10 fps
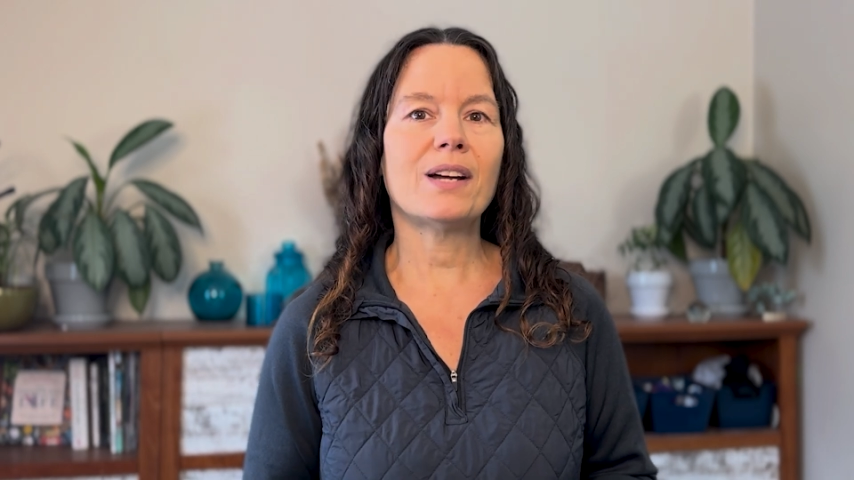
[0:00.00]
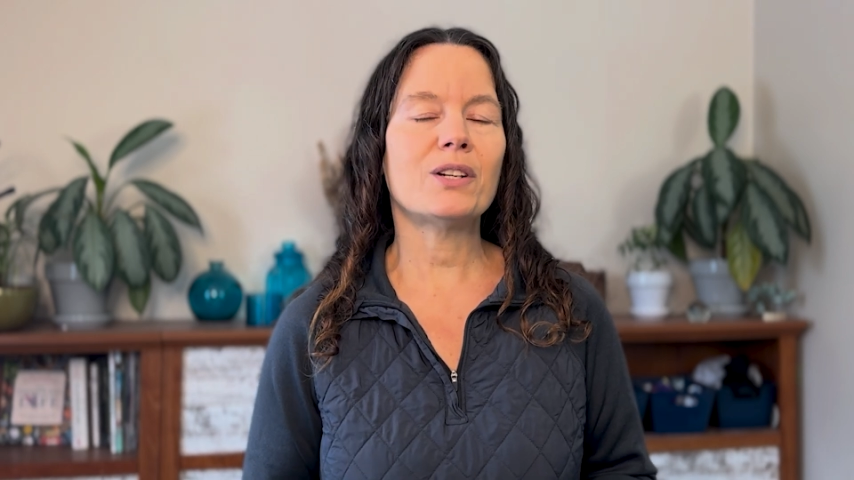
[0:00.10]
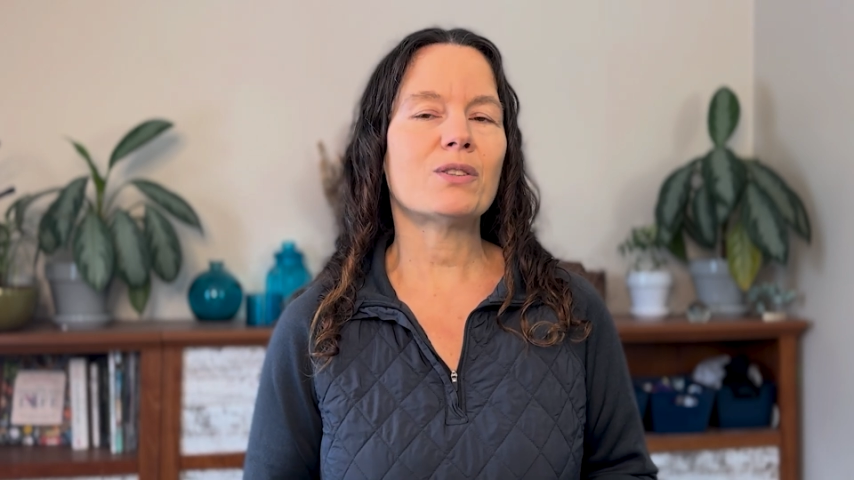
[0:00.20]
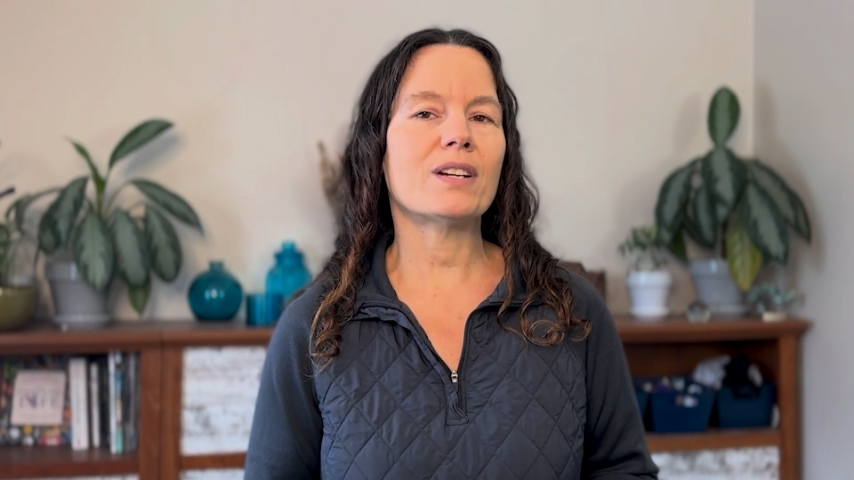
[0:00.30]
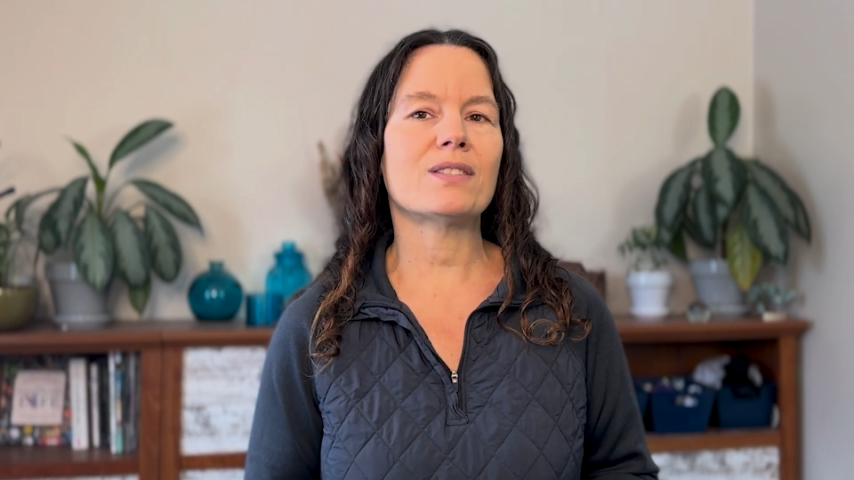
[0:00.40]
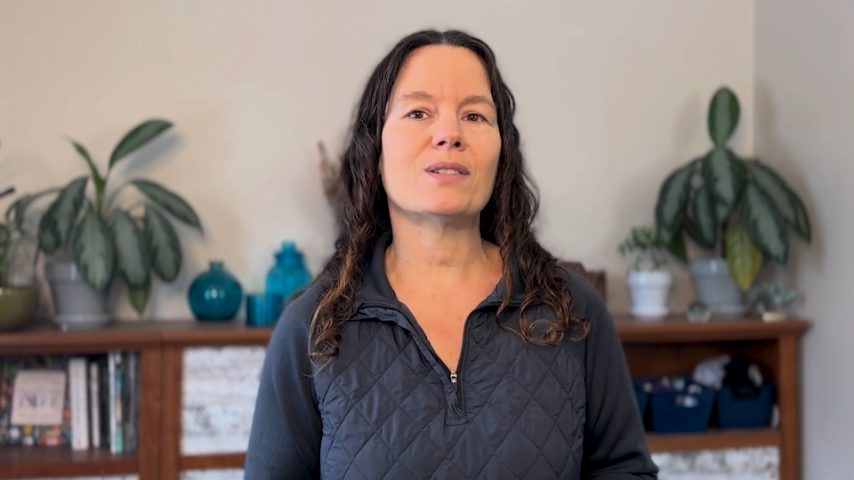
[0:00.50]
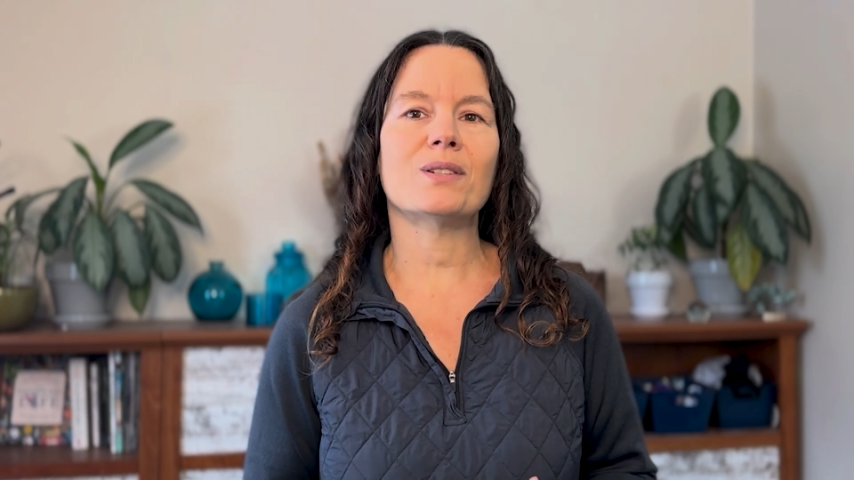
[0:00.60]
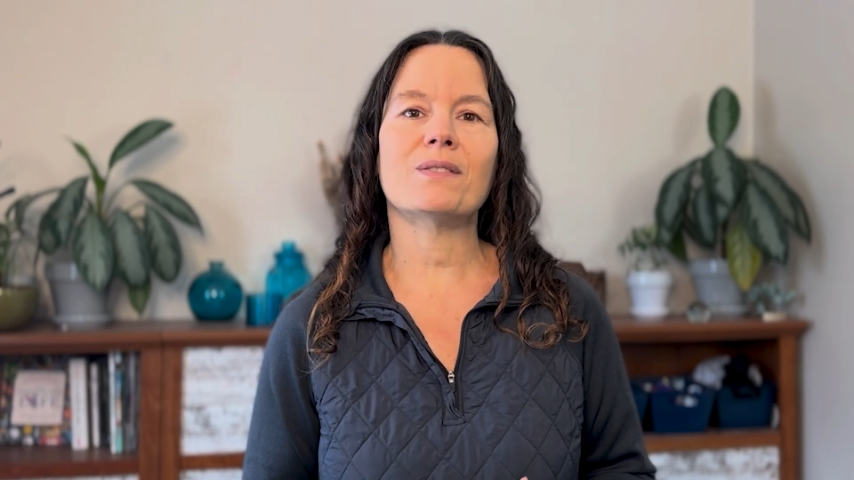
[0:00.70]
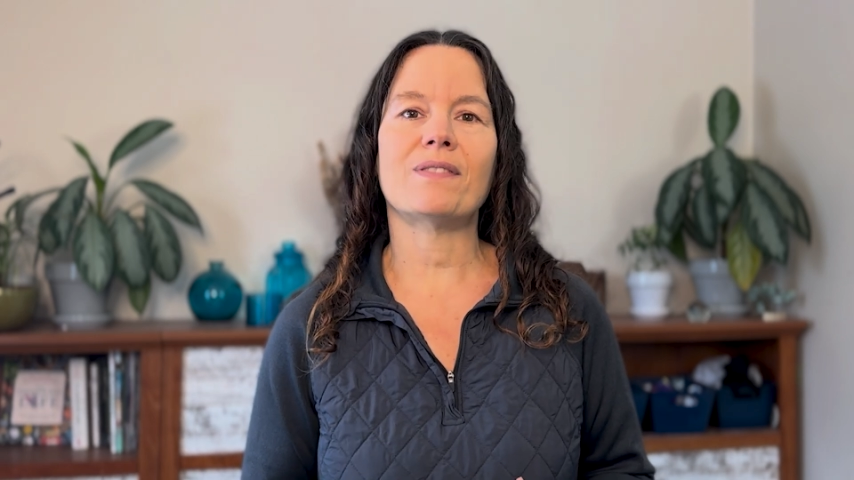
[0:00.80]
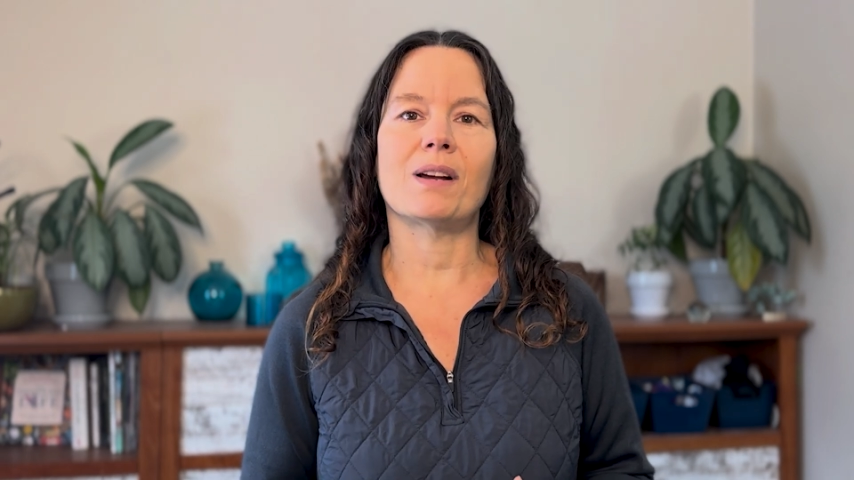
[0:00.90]
to trust their
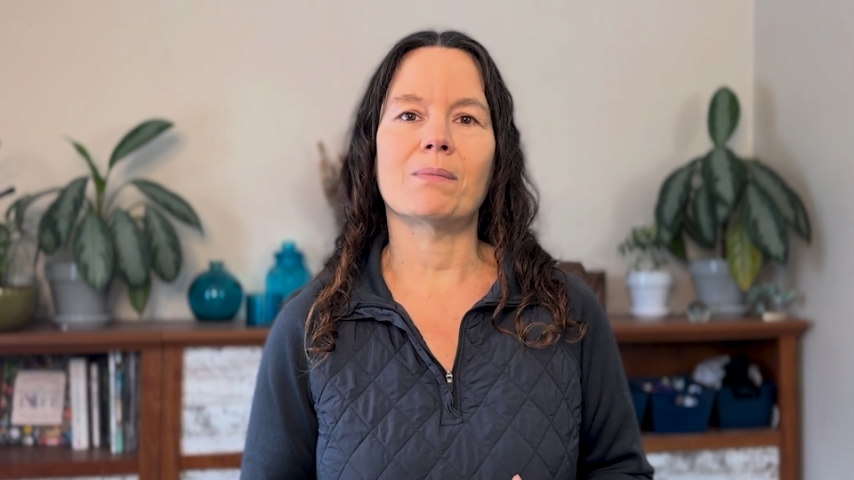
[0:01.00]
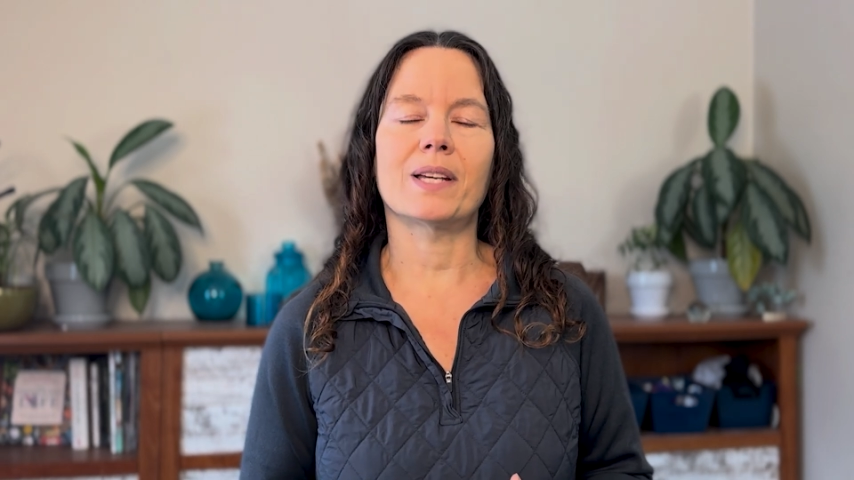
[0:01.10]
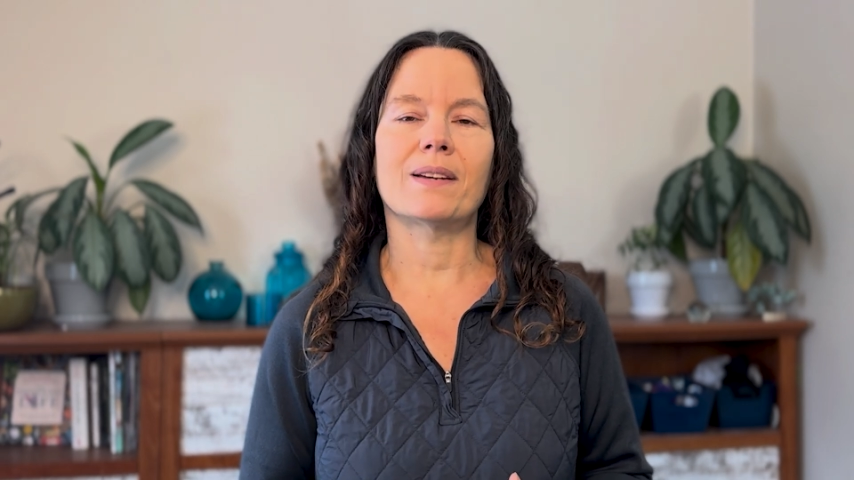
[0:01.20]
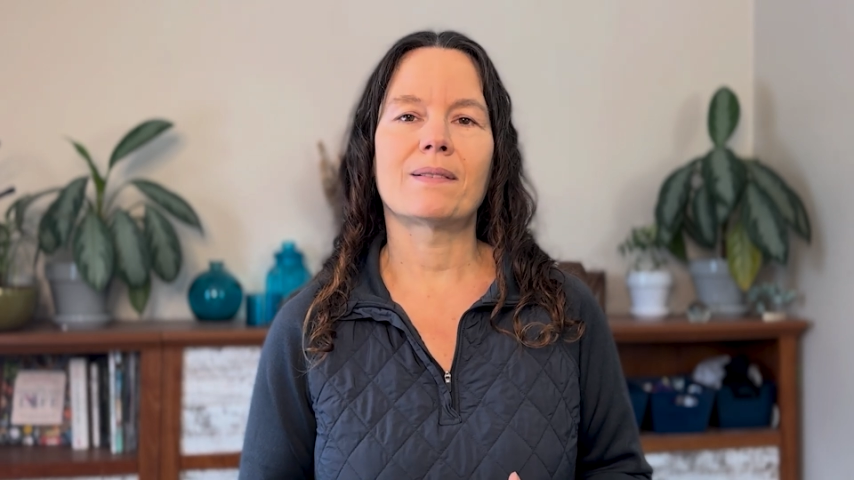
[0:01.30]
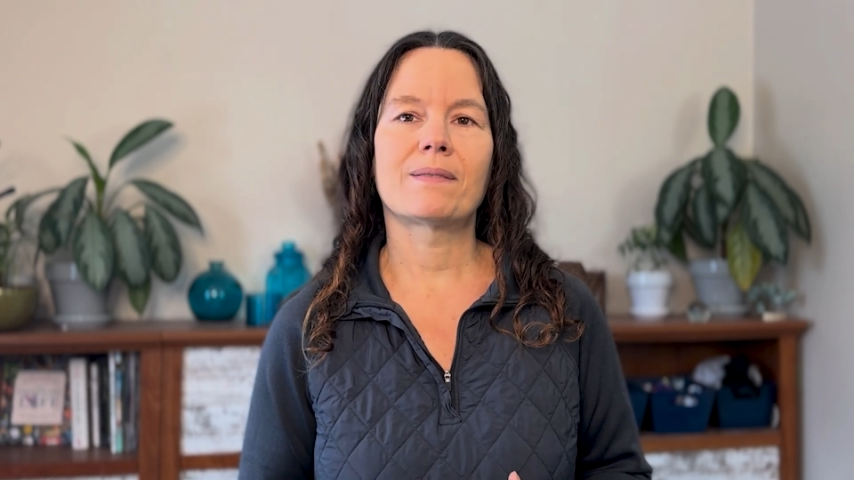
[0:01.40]
new family.